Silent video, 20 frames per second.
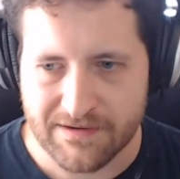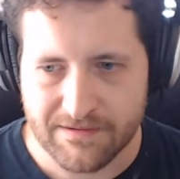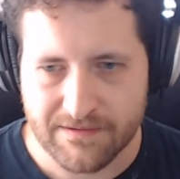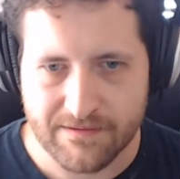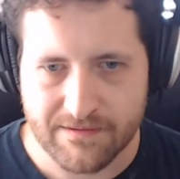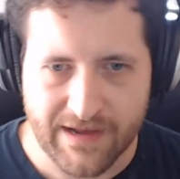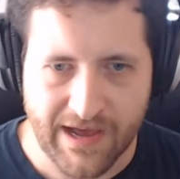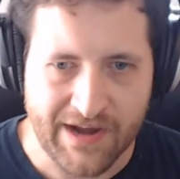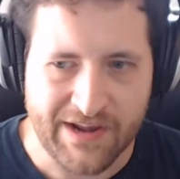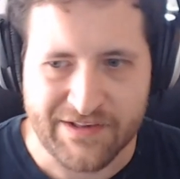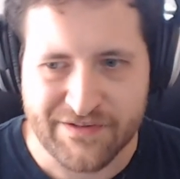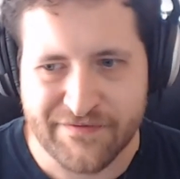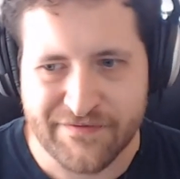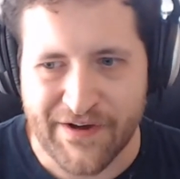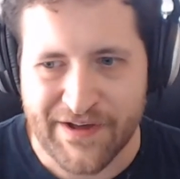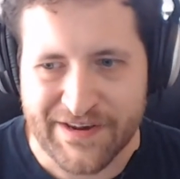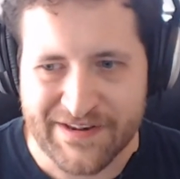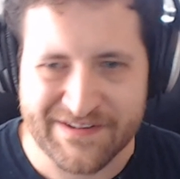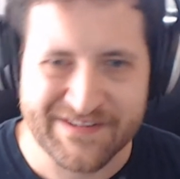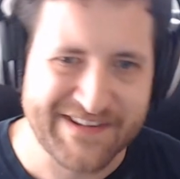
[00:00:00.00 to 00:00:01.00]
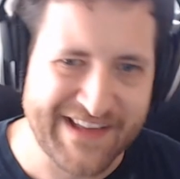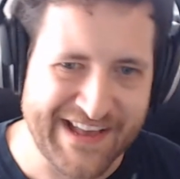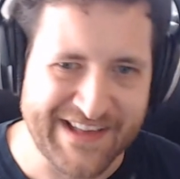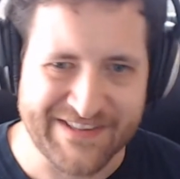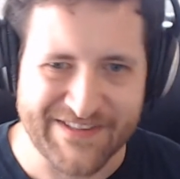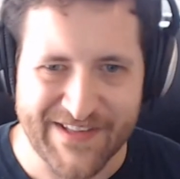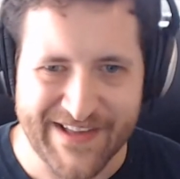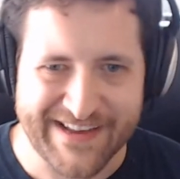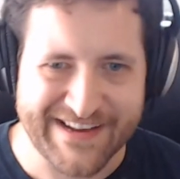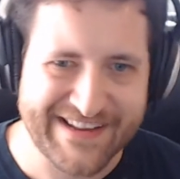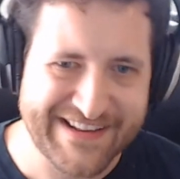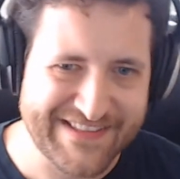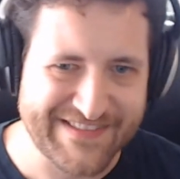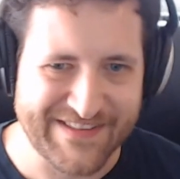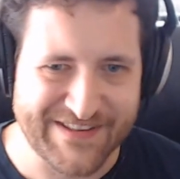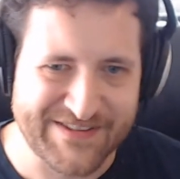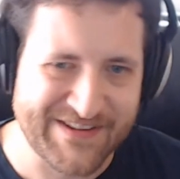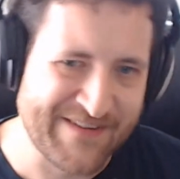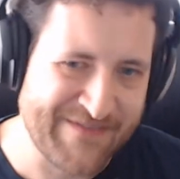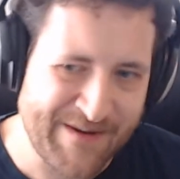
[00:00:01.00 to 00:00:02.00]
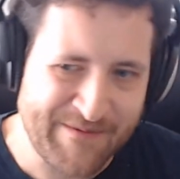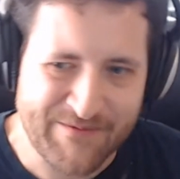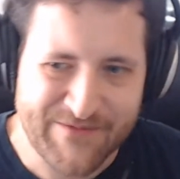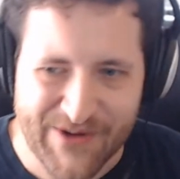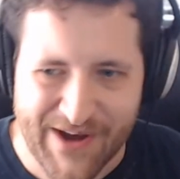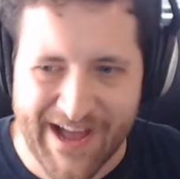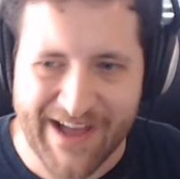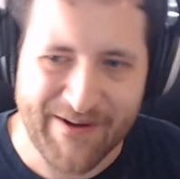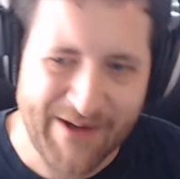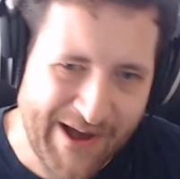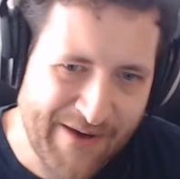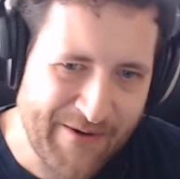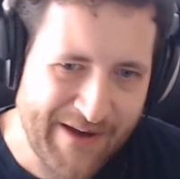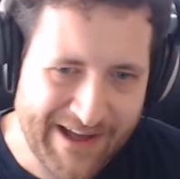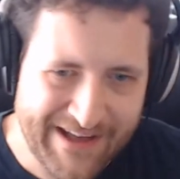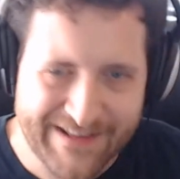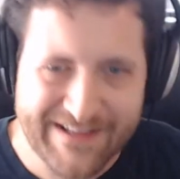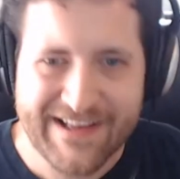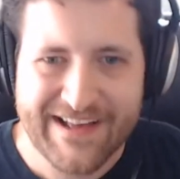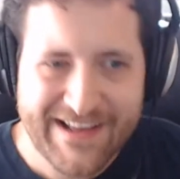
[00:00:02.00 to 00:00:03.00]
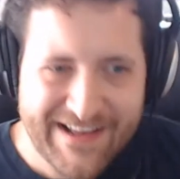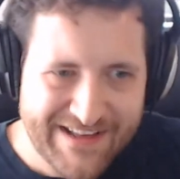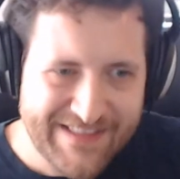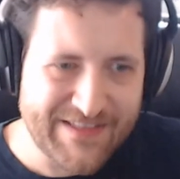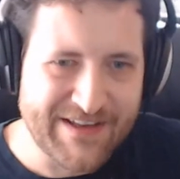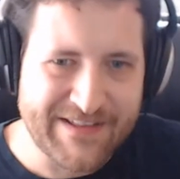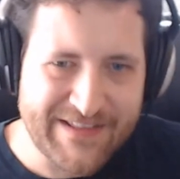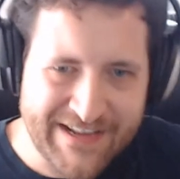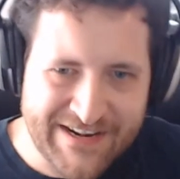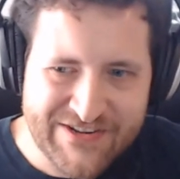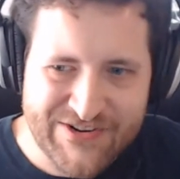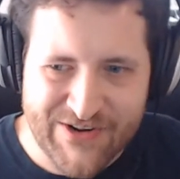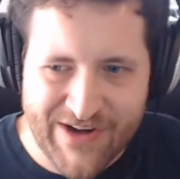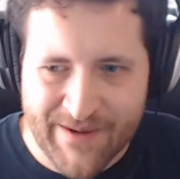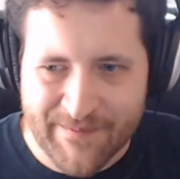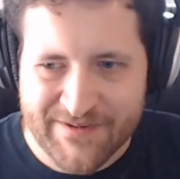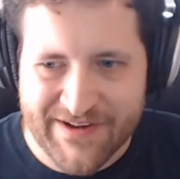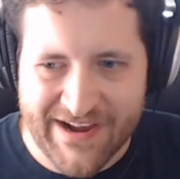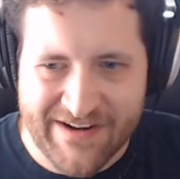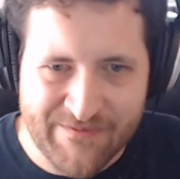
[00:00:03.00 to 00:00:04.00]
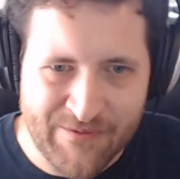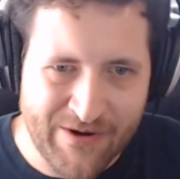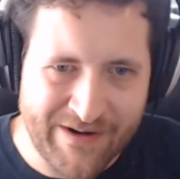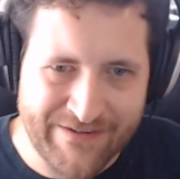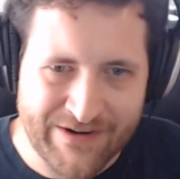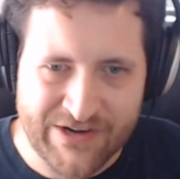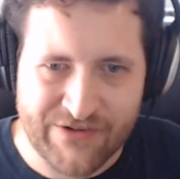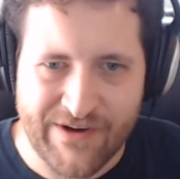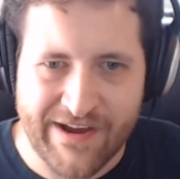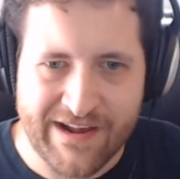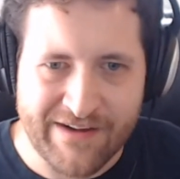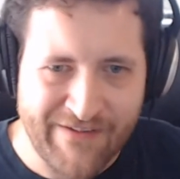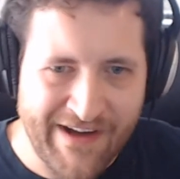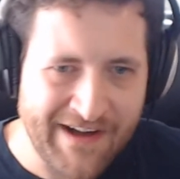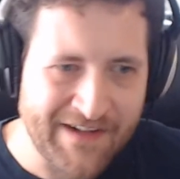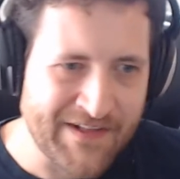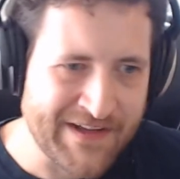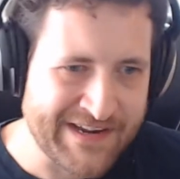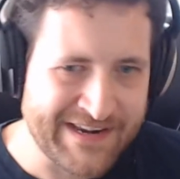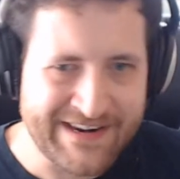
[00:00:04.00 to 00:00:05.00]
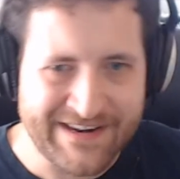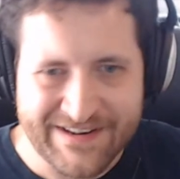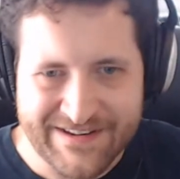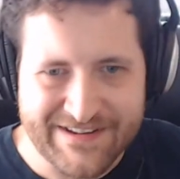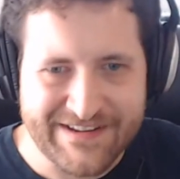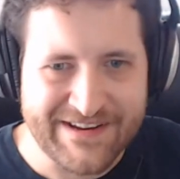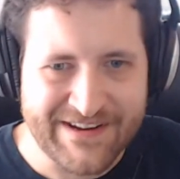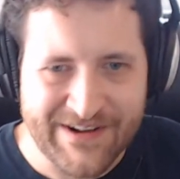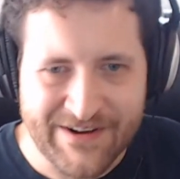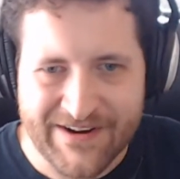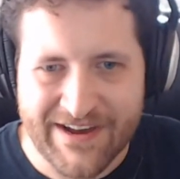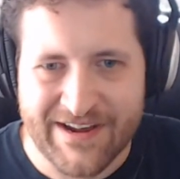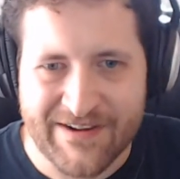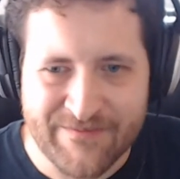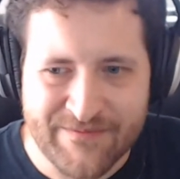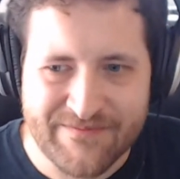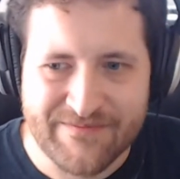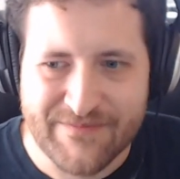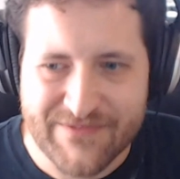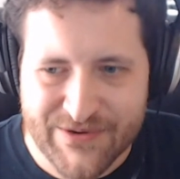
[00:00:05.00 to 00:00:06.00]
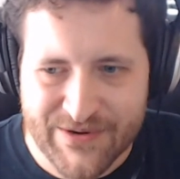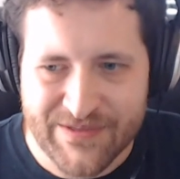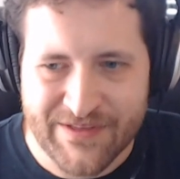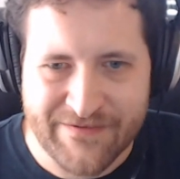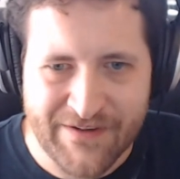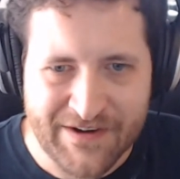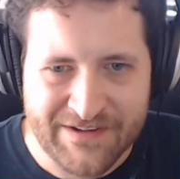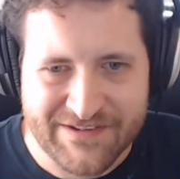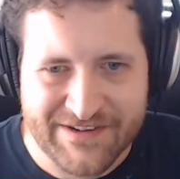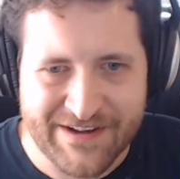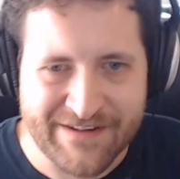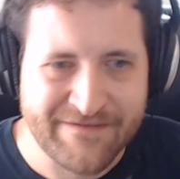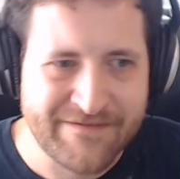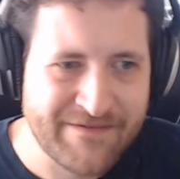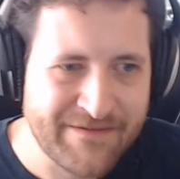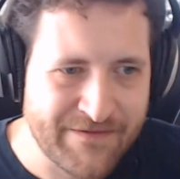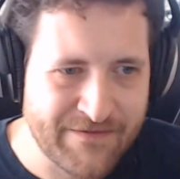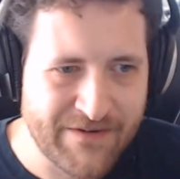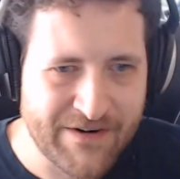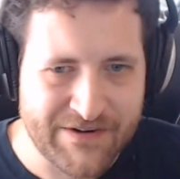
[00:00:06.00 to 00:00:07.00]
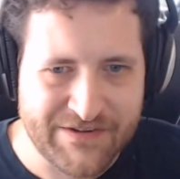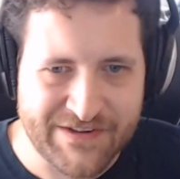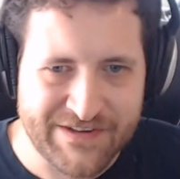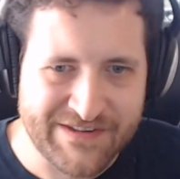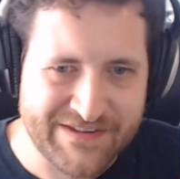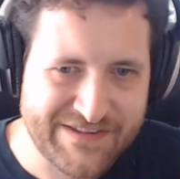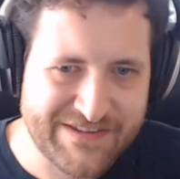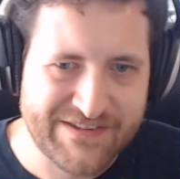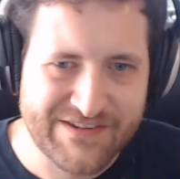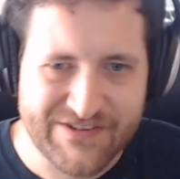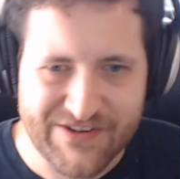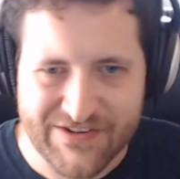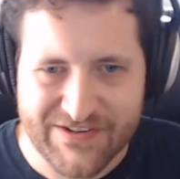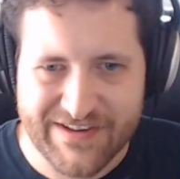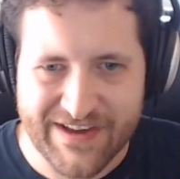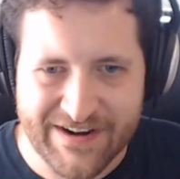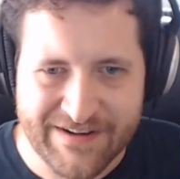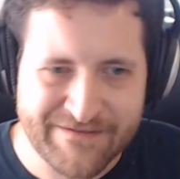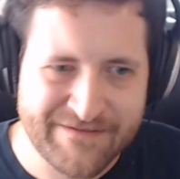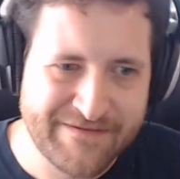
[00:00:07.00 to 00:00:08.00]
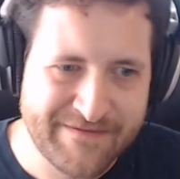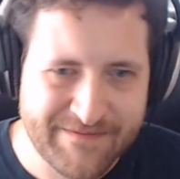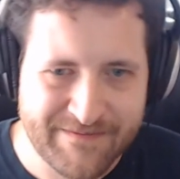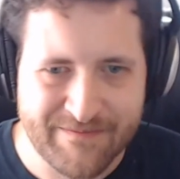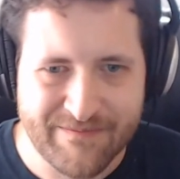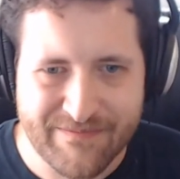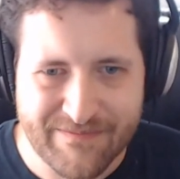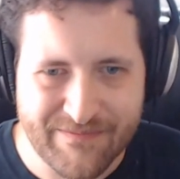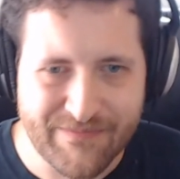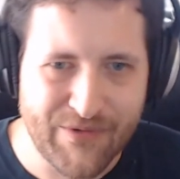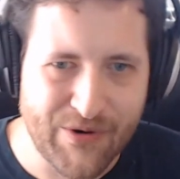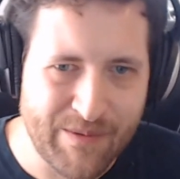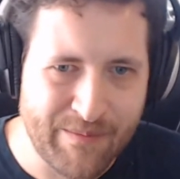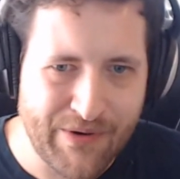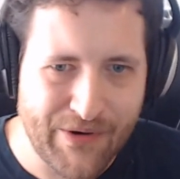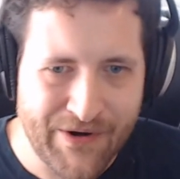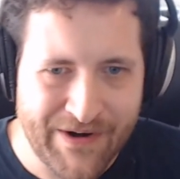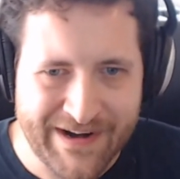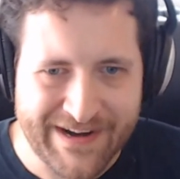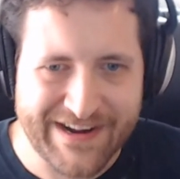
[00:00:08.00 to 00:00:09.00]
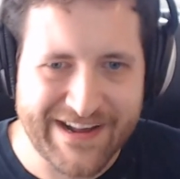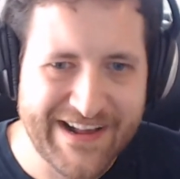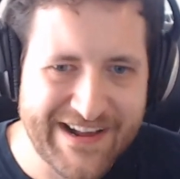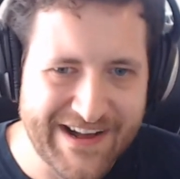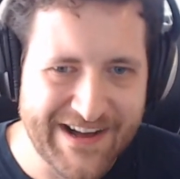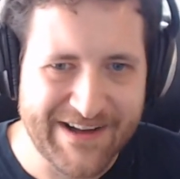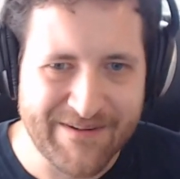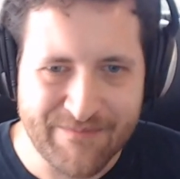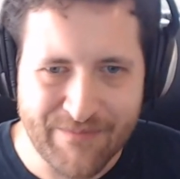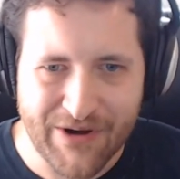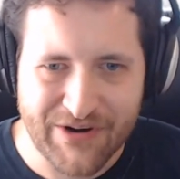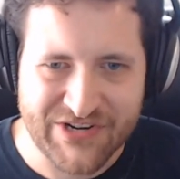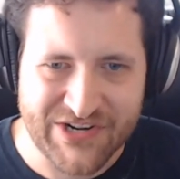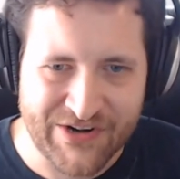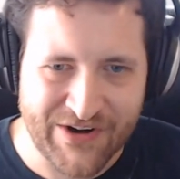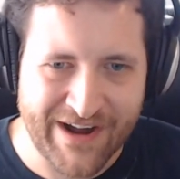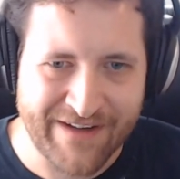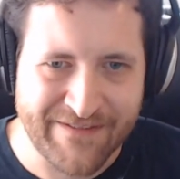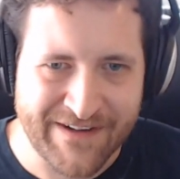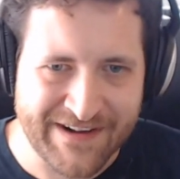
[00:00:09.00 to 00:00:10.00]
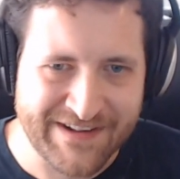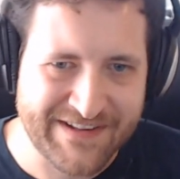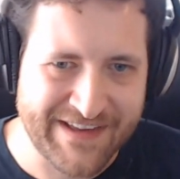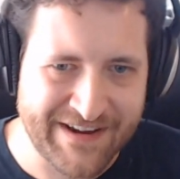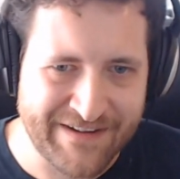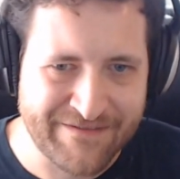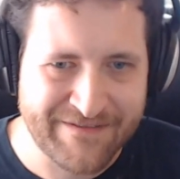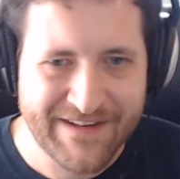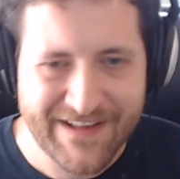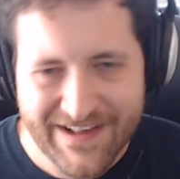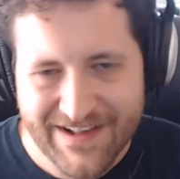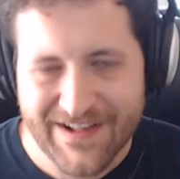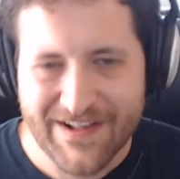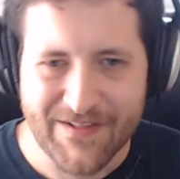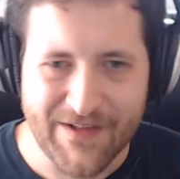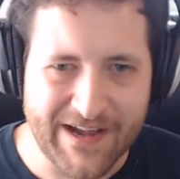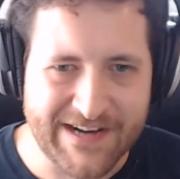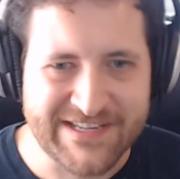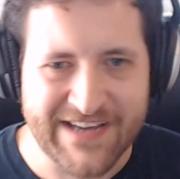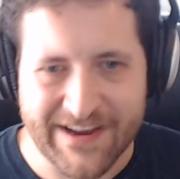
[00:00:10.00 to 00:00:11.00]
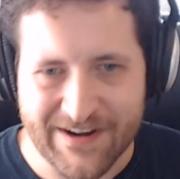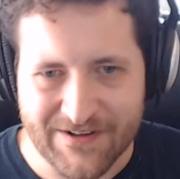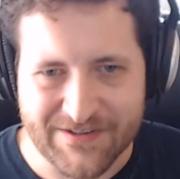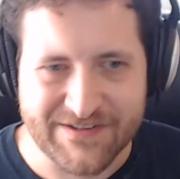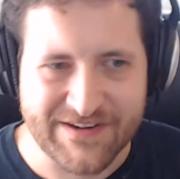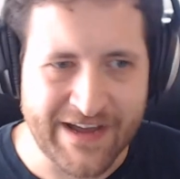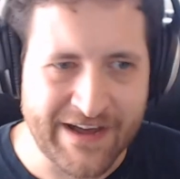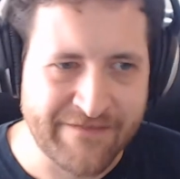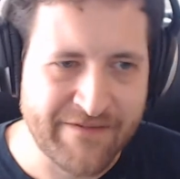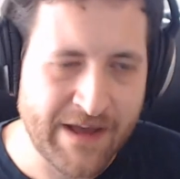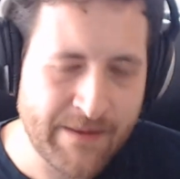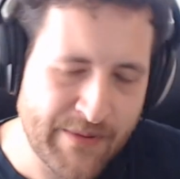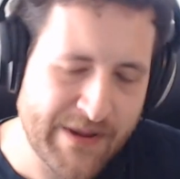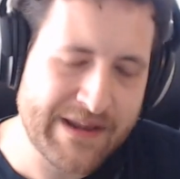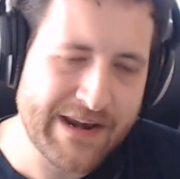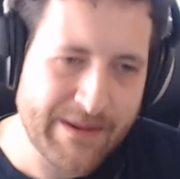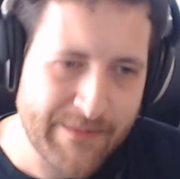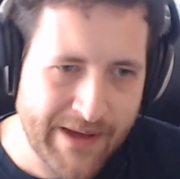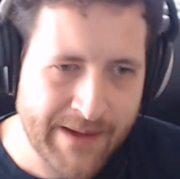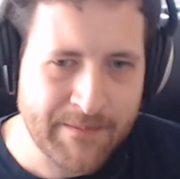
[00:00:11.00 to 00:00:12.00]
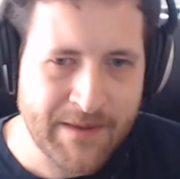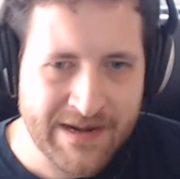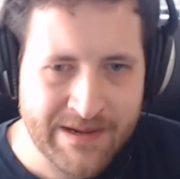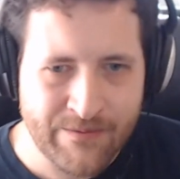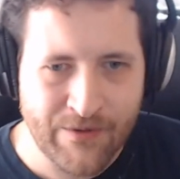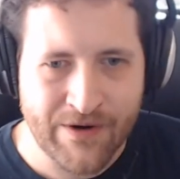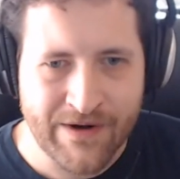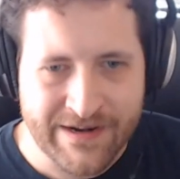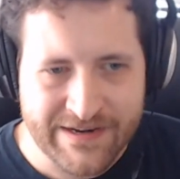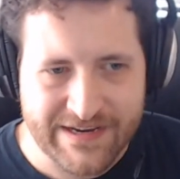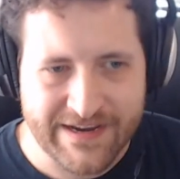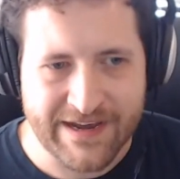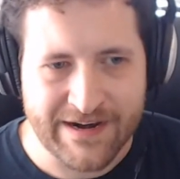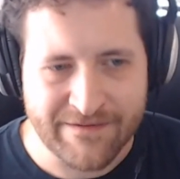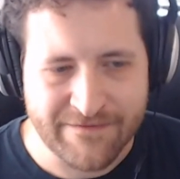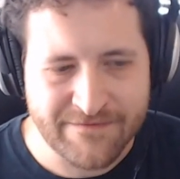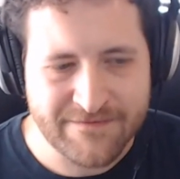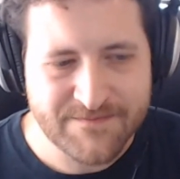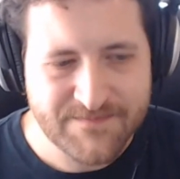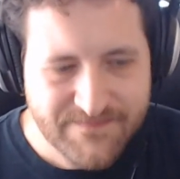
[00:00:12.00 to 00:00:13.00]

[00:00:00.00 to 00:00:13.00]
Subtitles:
Not as fun as like the stuff I'm trying. The Instagram's kind of more of a creative outlet, and kind of doing the fun stuff versus just kind of more boring motion graphics, kind of a lot of title stuff. But I'm getting more into kind of